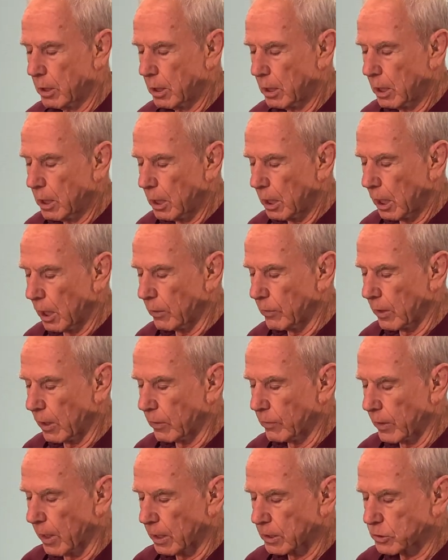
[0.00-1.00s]
And
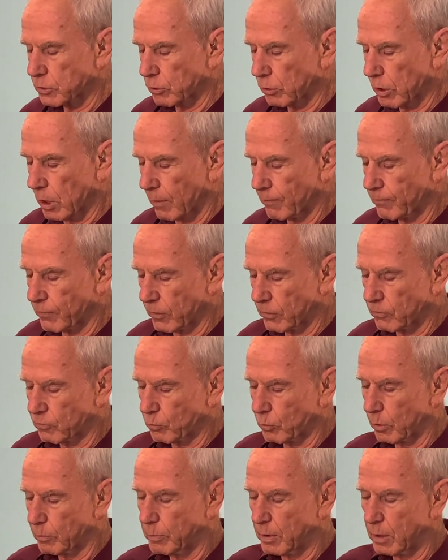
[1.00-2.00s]
then that circumference
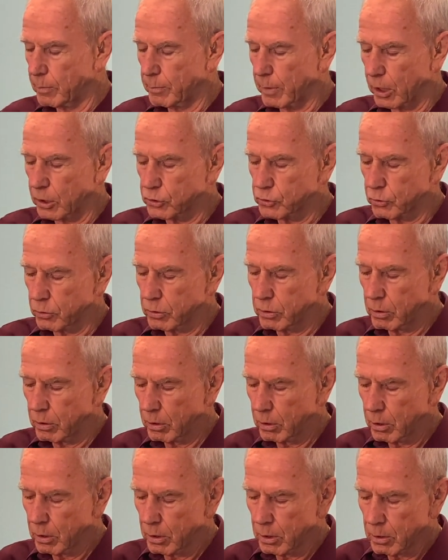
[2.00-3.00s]
would be measured,
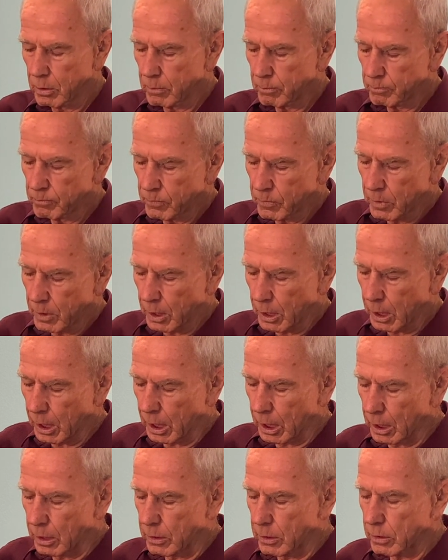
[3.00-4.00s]

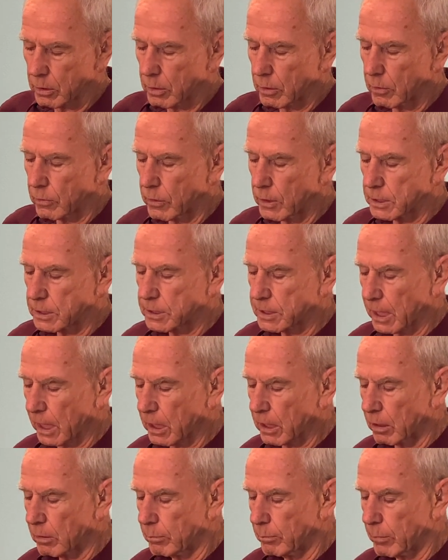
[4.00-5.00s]
and the
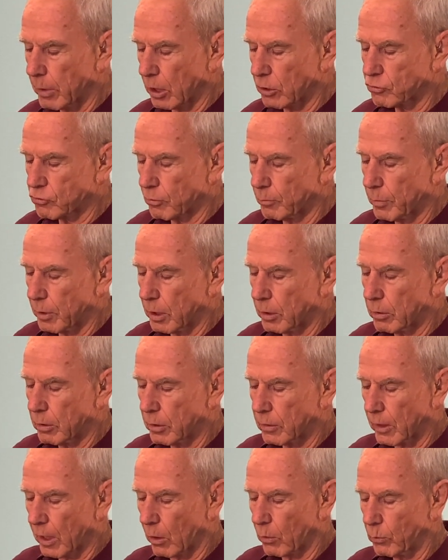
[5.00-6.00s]
second
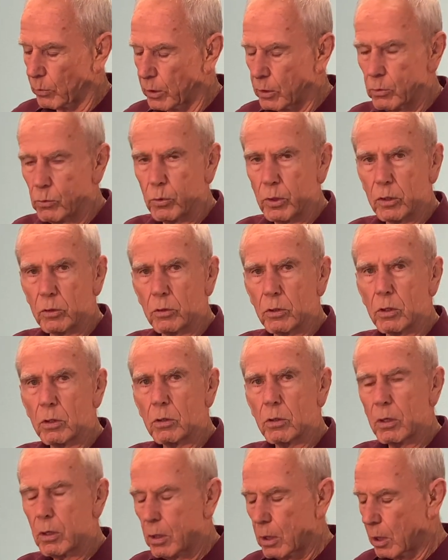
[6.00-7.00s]
measurement that we would
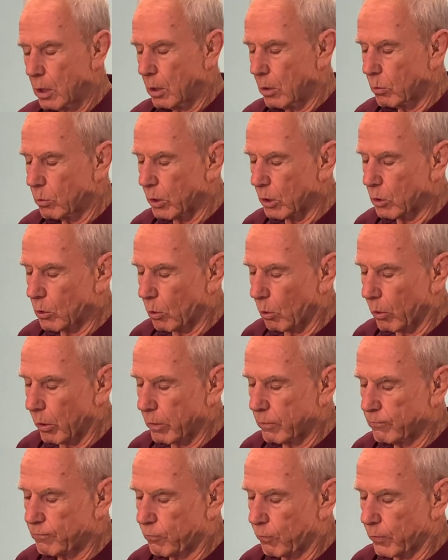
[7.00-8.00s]

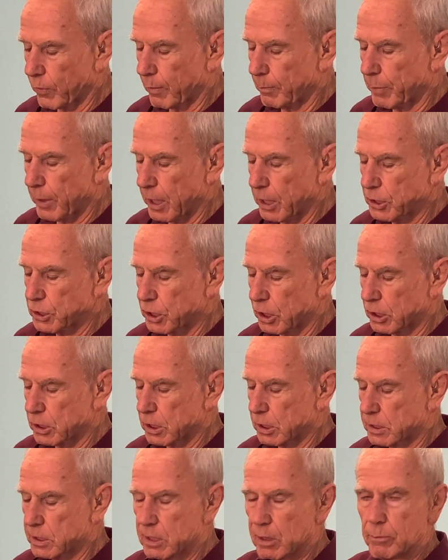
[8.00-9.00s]
record for the patient
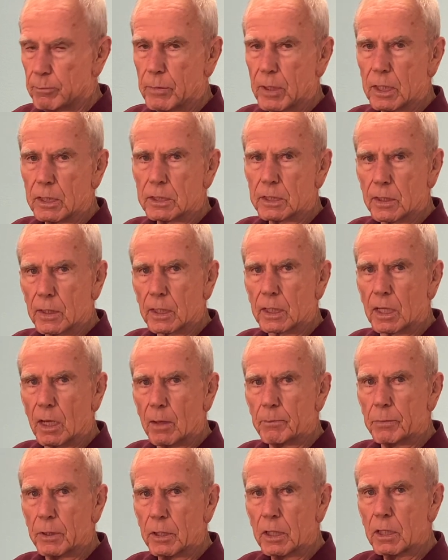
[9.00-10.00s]
to submit to the
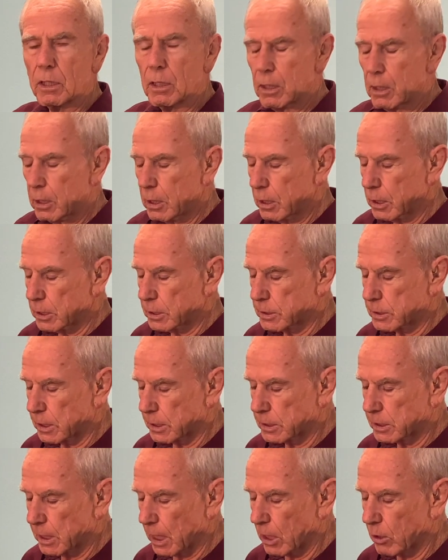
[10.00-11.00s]
company is the
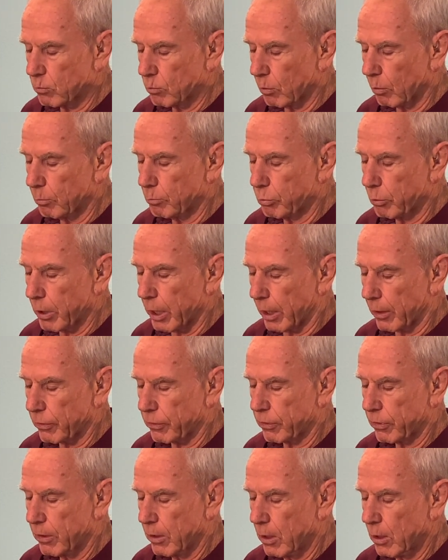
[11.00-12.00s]
sacral
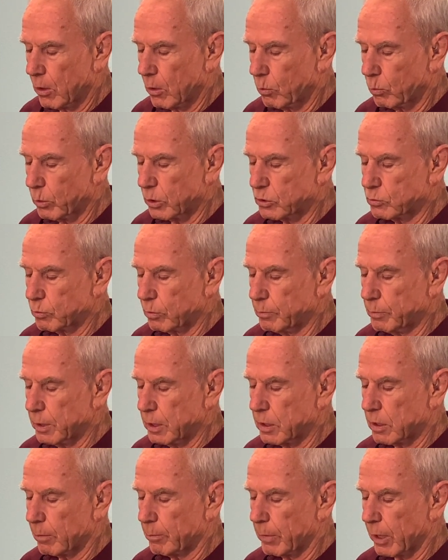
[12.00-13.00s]
breadth, which would be
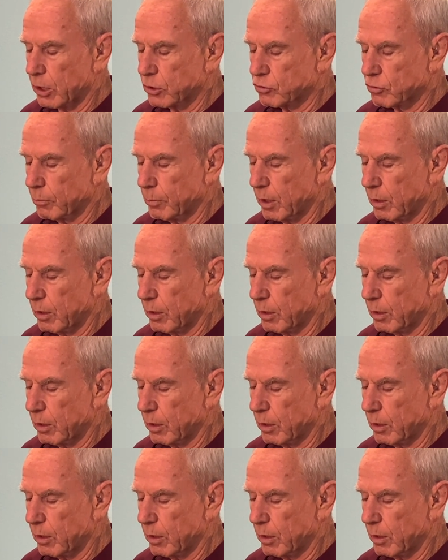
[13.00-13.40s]
the measurement